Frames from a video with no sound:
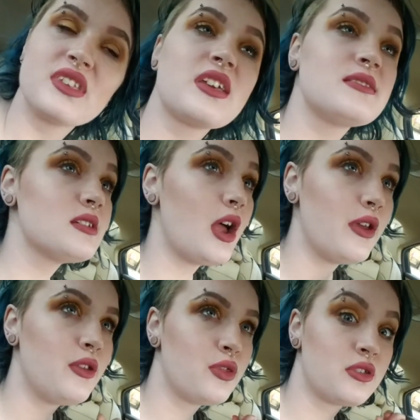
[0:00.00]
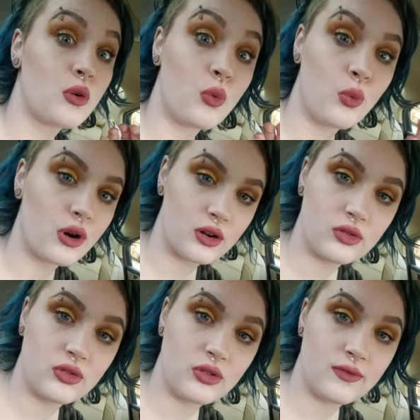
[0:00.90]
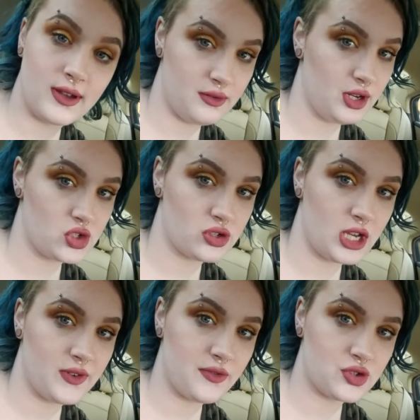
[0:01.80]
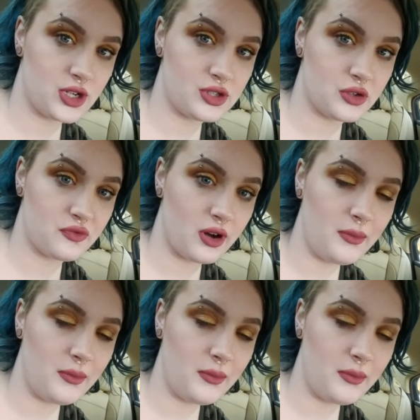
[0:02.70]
not the worst foundation I've ever tried so far.